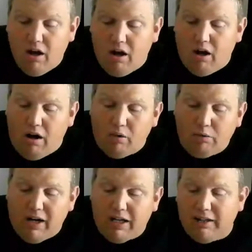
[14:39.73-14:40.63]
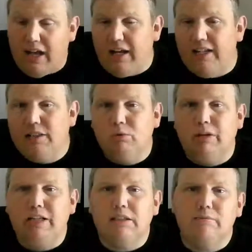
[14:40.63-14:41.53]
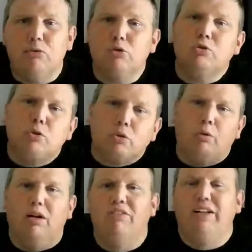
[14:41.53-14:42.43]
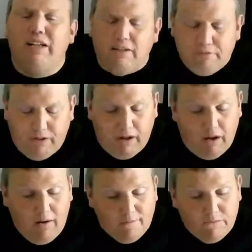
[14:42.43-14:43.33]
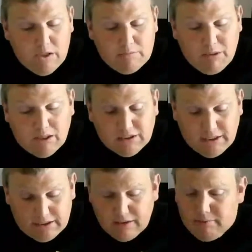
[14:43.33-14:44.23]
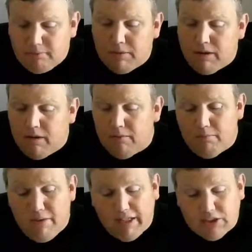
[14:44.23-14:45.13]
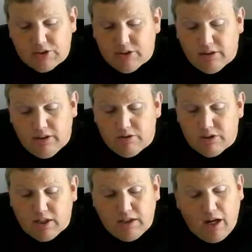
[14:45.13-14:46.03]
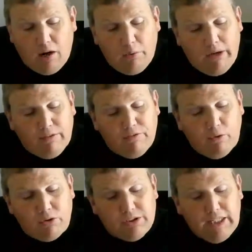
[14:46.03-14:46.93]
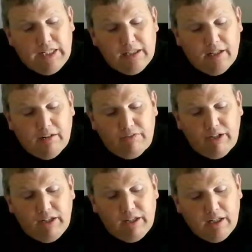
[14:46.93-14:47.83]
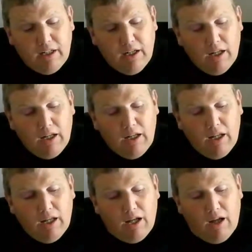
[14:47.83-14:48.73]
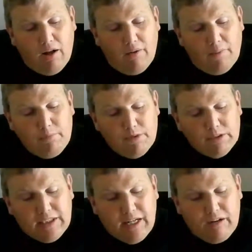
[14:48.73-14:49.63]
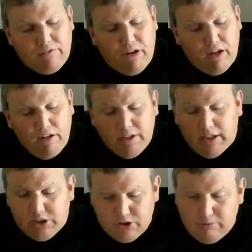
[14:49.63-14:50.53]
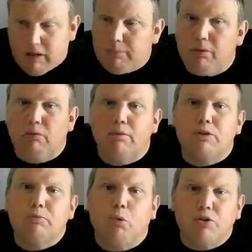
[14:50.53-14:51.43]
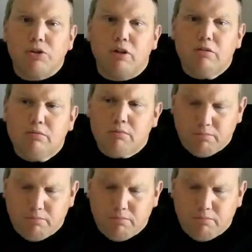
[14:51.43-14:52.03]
All right, that is week number 2 of the NFL football season. Make sure you check out week 14 of the CFL. It should be up on Robert Sports Show.